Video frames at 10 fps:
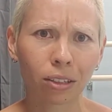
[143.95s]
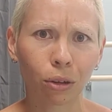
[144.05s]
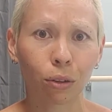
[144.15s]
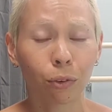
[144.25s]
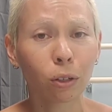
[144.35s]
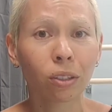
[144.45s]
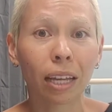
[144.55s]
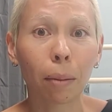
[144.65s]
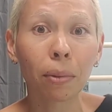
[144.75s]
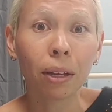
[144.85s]
So the first
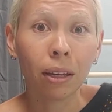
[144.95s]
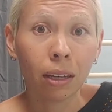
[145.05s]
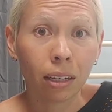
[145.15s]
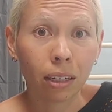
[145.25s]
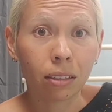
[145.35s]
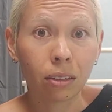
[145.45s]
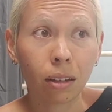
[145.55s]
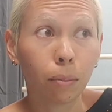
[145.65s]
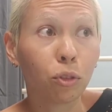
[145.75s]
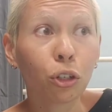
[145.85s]
step
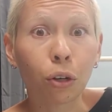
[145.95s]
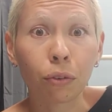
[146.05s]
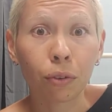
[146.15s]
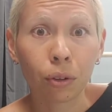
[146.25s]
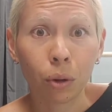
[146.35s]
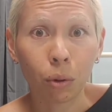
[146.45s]
is observe.